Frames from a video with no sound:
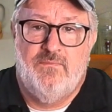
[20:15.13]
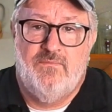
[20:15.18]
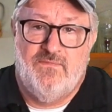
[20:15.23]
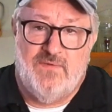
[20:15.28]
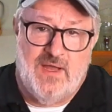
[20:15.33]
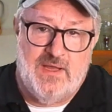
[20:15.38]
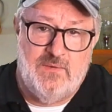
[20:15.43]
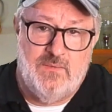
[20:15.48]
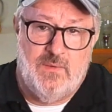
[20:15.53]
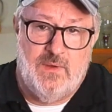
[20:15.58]

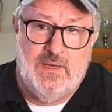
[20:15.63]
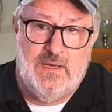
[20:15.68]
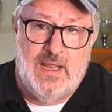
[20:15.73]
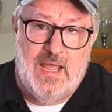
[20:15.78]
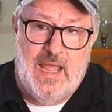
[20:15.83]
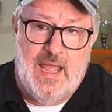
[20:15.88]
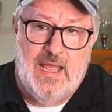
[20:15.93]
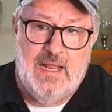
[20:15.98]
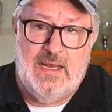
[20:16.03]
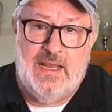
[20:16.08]
find
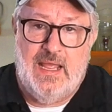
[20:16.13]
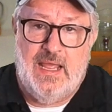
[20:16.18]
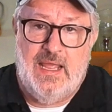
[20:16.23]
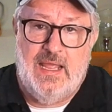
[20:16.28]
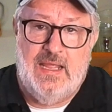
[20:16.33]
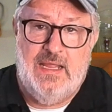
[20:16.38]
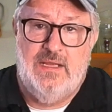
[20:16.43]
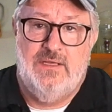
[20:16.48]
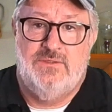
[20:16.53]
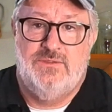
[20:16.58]
one at
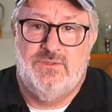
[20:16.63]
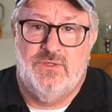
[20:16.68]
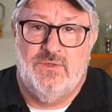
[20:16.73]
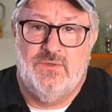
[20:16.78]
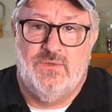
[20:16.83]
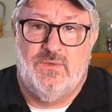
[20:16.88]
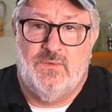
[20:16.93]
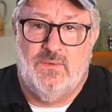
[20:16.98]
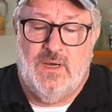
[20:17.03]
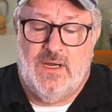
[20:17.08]
a
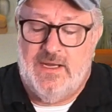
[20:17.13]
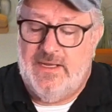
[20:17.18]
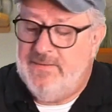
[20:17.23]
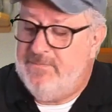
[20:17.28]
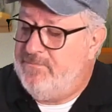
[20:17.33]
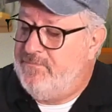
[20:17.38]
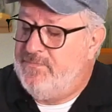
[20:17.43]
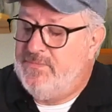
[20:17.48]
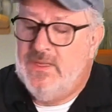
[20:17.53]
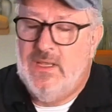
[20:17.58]
Total
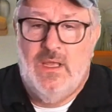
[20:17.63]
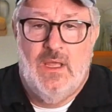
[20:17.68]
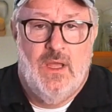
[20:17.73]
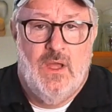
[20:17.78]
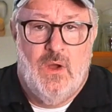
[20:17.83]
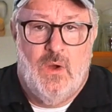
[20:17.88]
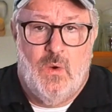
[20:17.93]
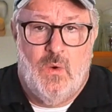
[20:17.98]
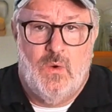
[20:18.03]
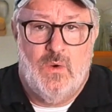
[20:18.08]
Wine
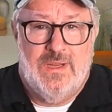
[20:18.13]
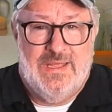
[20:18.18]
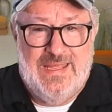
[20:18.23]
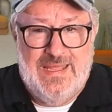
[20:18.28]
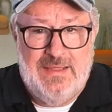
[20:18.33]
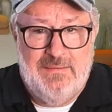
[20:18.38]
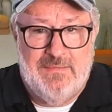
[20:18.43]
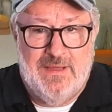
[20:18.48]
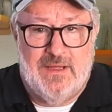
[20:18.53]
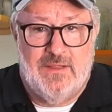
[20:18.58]
or
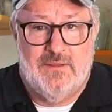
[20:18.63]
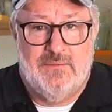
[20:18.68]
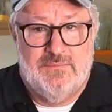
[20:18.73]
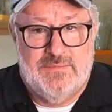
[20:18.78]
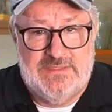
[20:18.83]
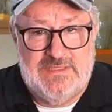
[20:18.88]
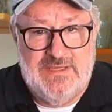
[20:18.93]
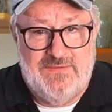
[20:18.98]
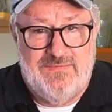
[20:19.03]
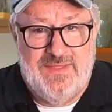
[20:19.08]
email them.
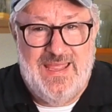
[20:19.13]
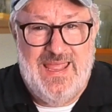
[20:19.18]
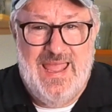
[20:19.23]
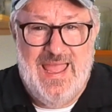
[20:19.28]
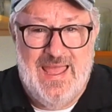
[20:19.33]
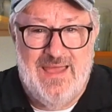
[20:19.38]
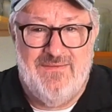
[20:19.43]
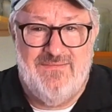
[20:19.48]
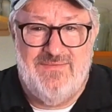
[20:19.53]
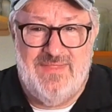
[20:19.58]
See if they
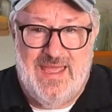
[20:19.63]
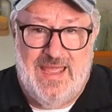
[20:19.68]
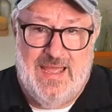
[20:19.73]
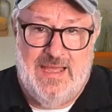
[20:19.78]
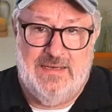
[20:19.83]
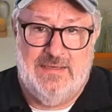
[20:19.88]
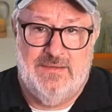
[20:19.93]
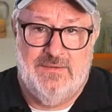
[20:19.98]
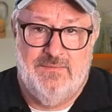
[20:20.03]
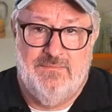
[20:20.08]
have
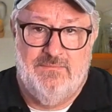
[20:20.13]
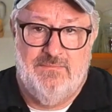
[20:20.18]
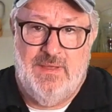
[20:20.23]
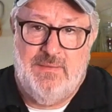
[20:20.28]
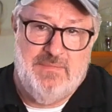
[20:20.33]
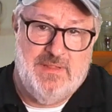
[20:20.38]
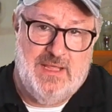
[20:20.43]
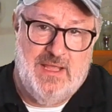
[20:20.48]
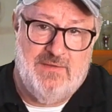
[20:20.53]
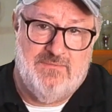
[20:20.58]
that.
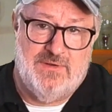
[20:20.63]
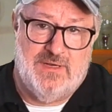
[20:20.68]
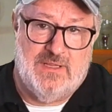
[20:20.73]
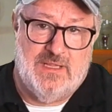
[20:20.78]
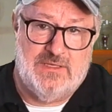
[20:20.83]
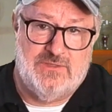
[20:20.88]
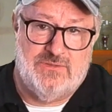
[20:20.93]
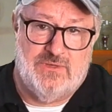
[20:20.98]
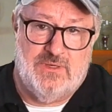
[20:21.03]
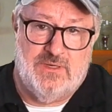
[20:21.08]
Maybe they have an
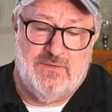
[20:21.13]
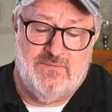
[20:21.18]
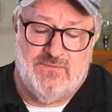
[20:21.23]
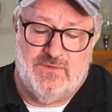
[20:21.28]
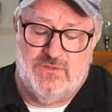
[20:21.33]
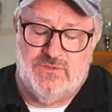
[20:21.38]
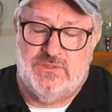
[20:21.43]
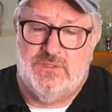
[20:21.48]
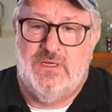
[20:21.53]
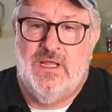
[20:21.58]
electronic
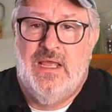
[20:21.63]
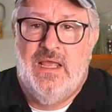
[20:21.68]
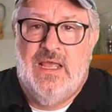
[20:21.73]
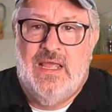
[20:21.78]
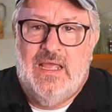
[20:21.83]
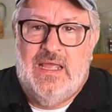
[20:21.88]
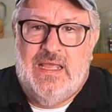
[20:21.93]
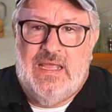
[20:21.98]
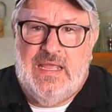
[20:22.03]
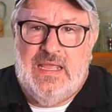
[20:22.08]
version.
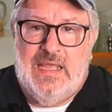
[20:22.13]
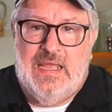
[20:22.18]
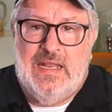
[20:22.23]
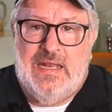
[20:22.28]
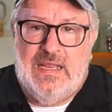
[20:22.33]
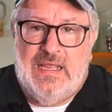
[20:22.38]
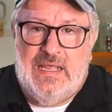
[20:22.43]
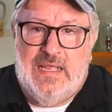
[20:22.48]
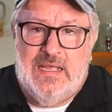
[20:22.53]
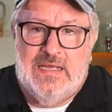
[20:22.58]

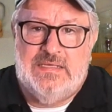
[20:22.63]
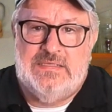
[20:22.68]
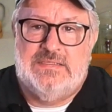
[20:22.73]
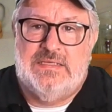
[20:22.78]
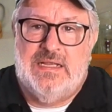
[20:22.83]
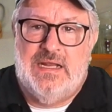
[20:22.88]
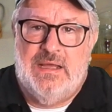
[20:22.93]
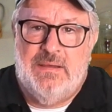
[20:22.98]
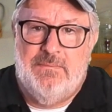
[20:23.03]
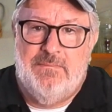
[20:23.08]
It is
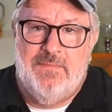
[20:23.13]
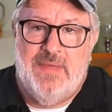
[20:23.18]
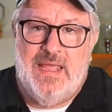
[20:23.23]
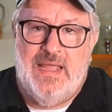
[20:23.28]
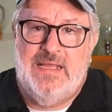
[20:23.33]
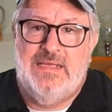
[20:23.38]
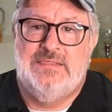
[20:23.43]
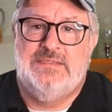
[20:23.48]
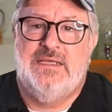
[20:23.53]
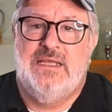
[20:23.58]
an
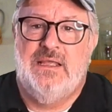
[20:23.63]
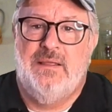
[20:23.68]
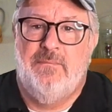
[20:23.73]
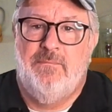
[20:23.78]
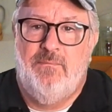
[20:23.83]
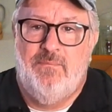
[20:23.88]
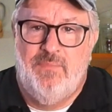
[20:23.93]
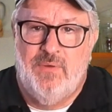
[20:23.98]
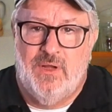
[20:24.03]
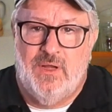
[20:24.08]

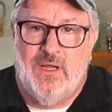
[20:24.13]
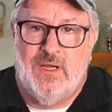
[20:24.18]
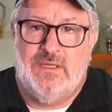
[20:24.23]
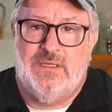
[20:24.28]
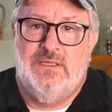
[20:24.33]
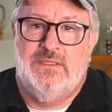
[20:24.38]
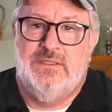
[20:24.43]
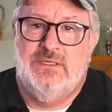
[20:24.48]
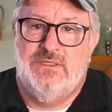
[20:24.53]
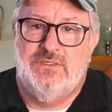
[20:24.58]
amazing
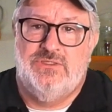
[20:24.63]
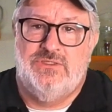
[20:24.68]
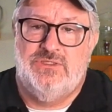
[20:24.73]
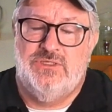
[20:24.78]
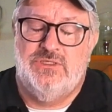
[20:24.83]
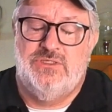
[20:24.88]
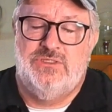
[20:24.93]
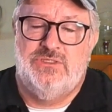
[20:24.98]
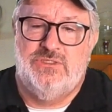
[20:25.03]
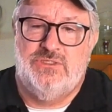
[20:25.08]
book. There's
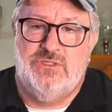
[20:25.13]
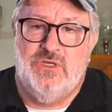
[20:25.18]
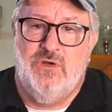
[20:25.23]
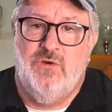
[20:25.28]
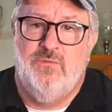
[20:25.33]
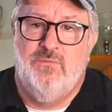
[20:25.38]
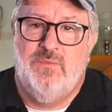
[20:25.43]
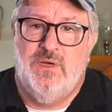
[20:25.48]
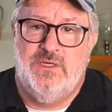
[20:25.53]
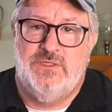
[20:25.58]
just
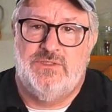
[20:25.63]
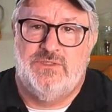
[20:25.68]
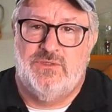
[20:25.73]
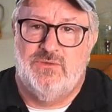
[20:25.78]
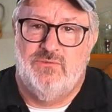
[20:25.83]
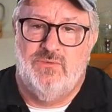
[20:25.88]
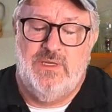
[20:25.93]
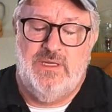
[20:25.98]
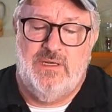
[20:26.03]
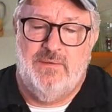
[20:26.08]
so much
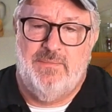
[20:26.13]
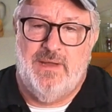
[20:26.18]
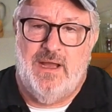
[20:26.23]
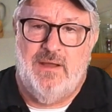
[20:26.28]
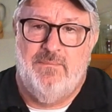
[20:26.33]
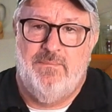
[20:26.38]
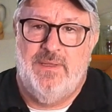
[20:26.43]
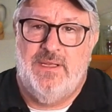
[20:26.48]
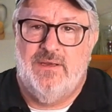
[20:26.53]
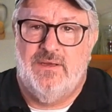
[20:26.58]
to read
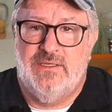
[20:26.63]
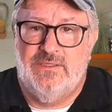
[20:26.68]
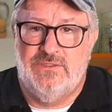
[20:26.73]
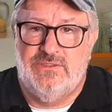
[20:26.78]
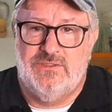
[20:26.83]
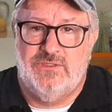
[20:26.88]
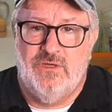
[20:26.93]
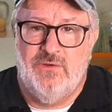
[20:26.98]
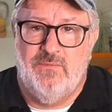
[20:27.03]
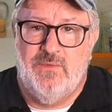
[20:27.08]
about beer and
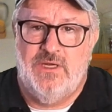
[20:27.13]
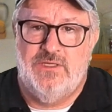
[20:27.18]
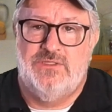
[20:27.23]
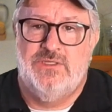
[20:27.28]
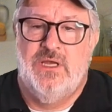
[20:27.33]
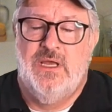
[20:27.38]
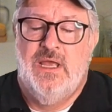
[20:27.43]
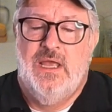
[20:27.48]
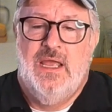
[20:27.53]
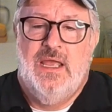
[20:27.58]
so
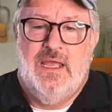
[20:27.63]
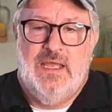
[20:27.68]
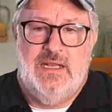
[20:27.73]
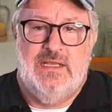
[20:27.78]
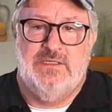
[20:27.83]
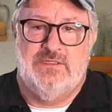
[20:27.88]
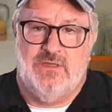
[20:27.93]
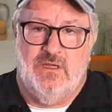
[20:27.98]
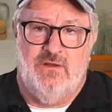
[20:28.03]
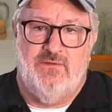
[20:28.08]
much. It
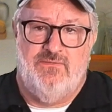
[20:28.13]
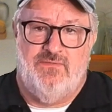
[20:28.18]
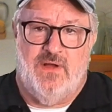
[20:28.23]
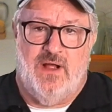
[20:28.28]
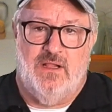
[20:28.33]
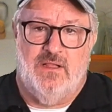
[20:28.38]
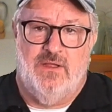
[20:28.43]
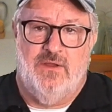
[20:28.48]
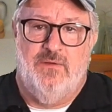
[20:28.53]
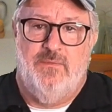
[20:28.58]
is going to
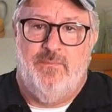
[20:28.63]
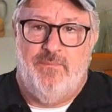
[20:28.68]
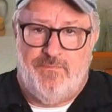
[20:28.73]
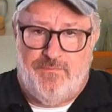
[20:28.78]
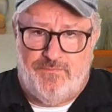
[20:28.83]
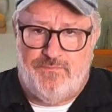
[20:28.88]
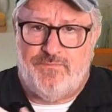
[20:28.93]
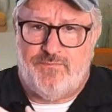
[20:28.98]
follow